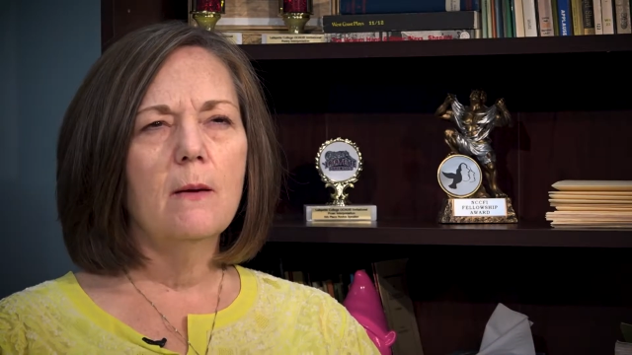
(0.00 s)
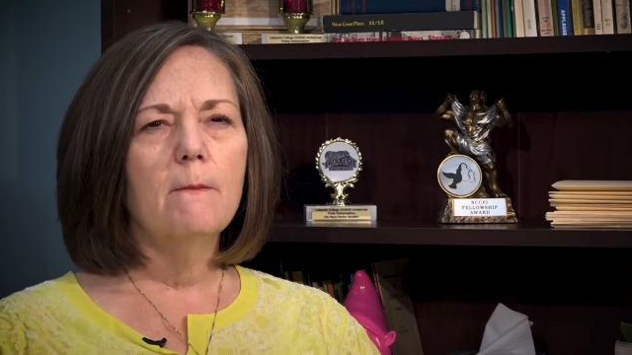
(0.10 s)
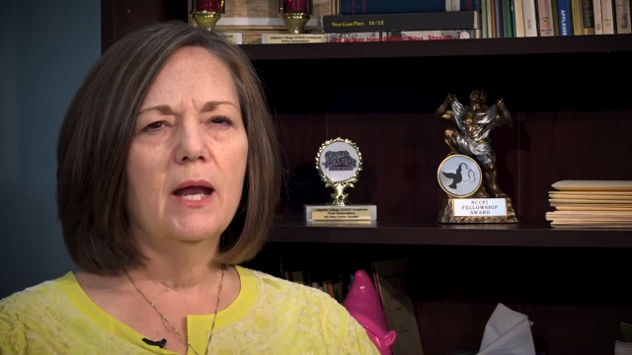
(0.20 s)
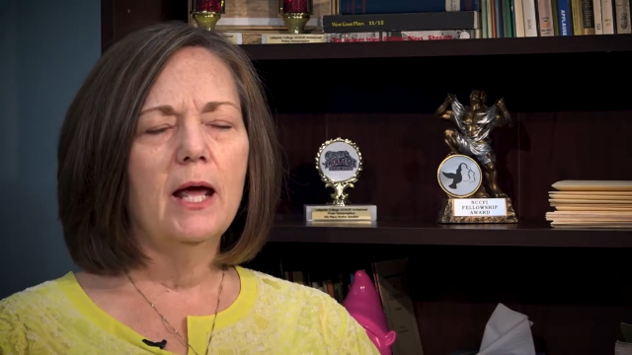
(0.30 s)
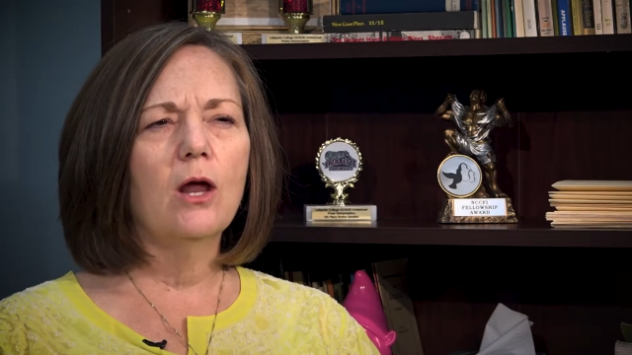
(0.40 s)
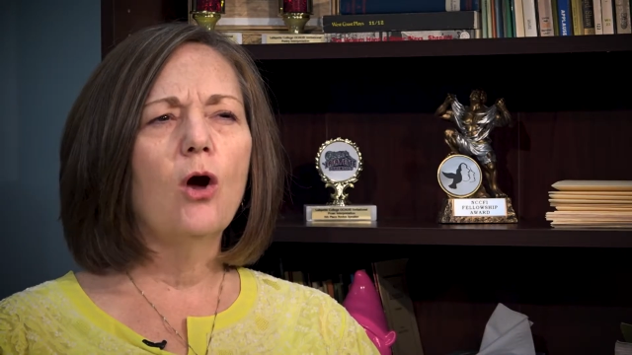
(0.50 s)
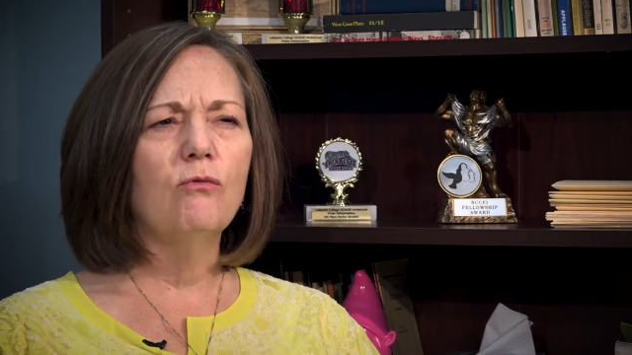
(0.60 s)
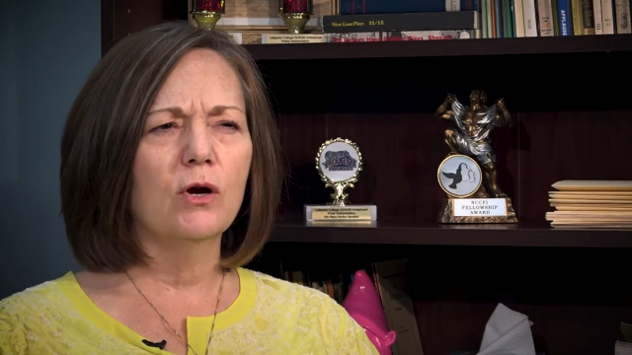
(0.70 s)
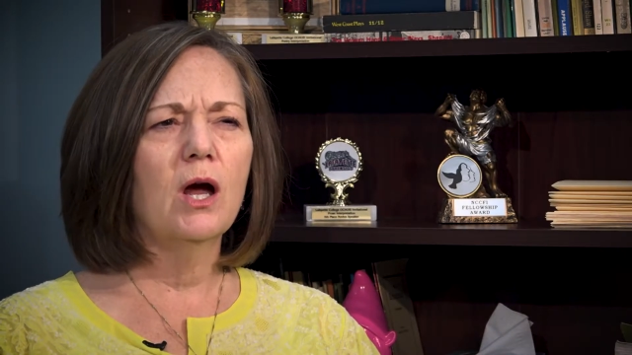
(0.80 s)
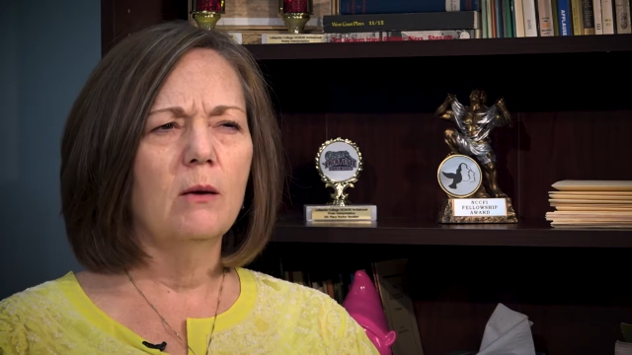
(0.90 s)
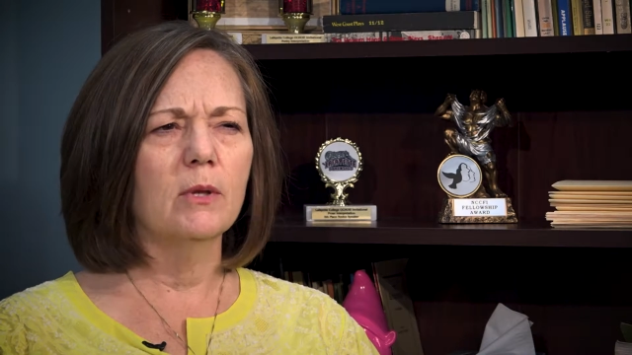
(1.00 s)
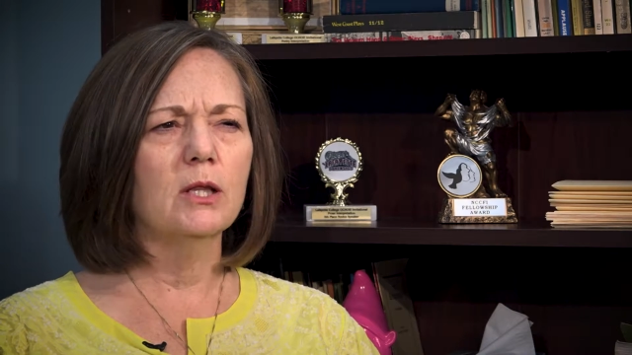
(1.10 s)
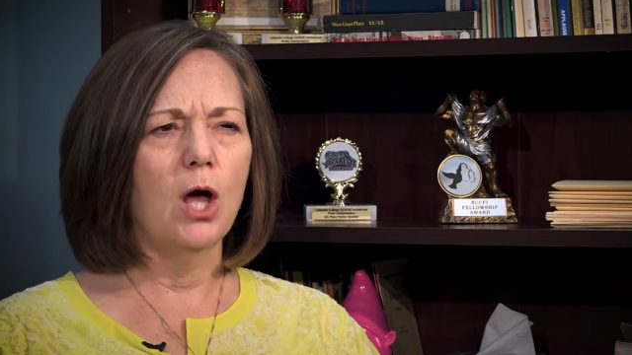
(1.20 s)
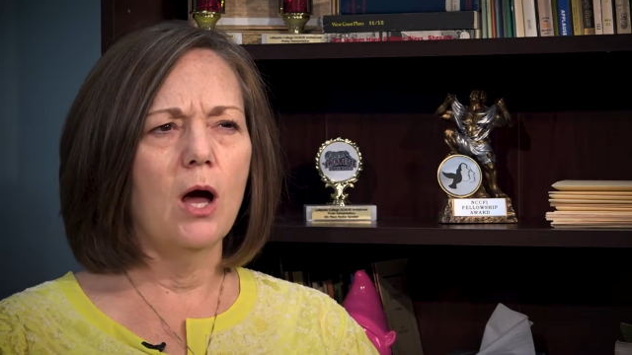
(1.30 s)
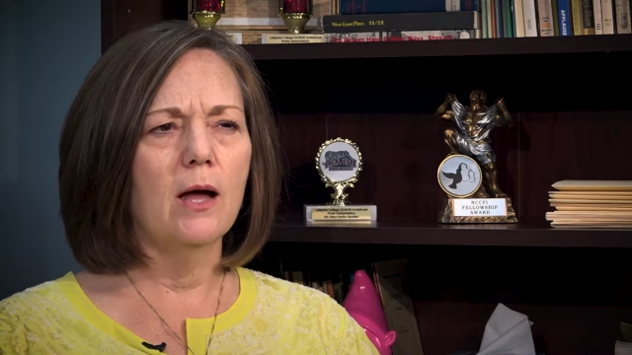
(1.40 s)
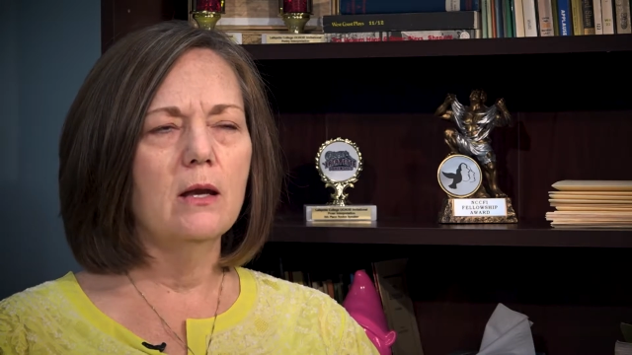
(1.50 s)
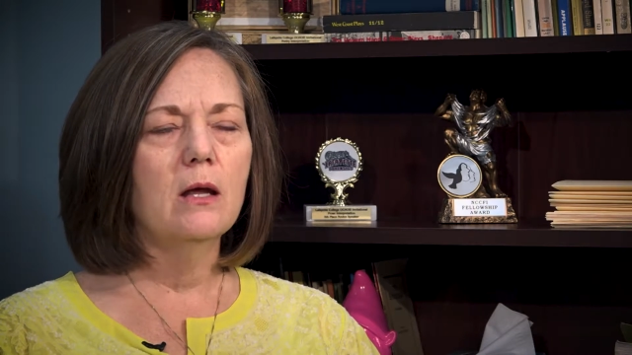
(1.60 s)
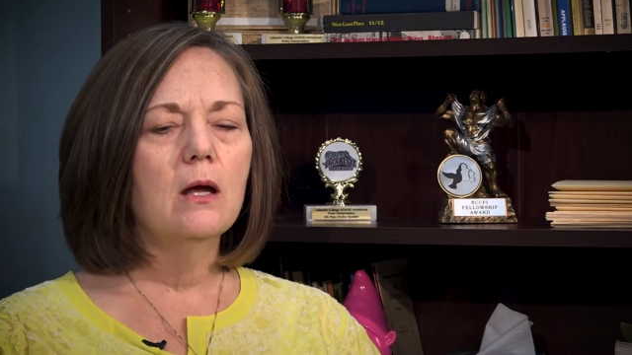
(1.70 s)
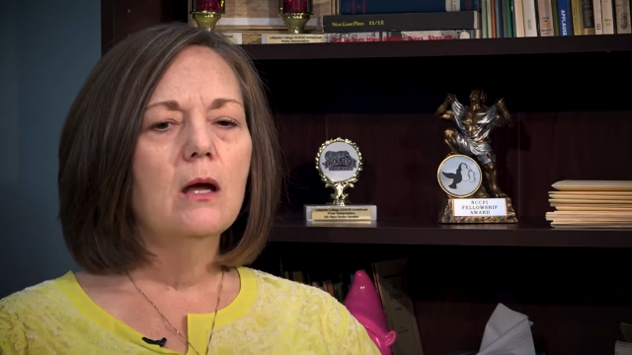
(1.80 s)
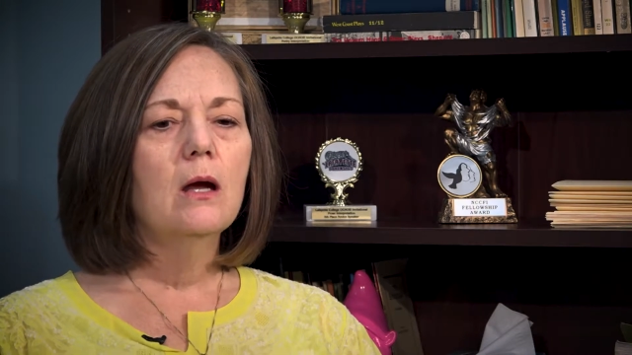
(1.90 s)
but had overcome a lot.
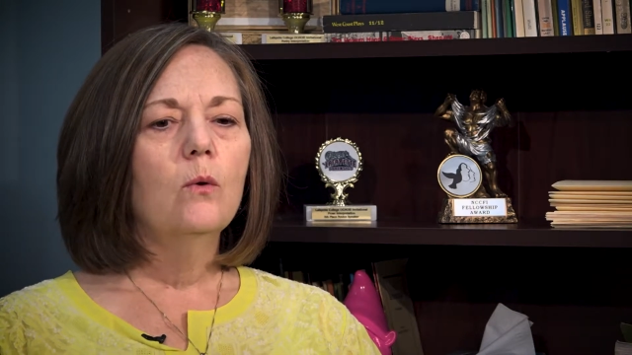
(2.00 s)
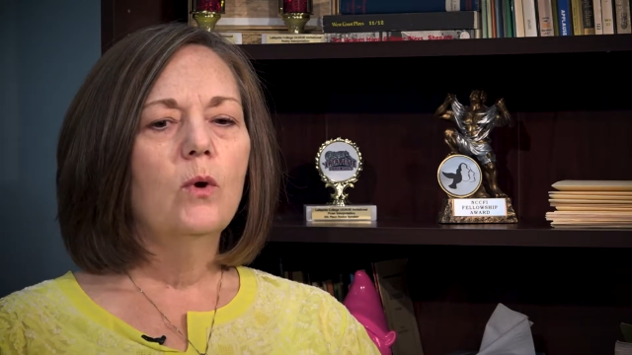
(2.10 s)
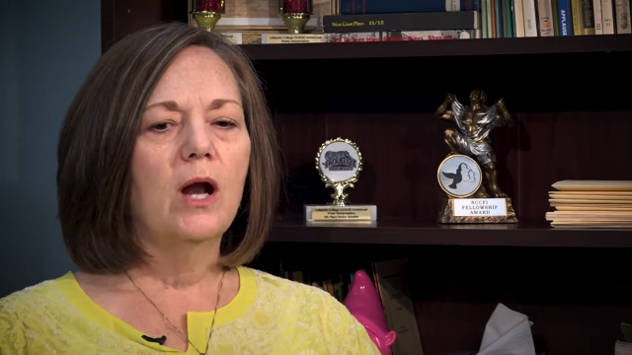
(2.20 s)
When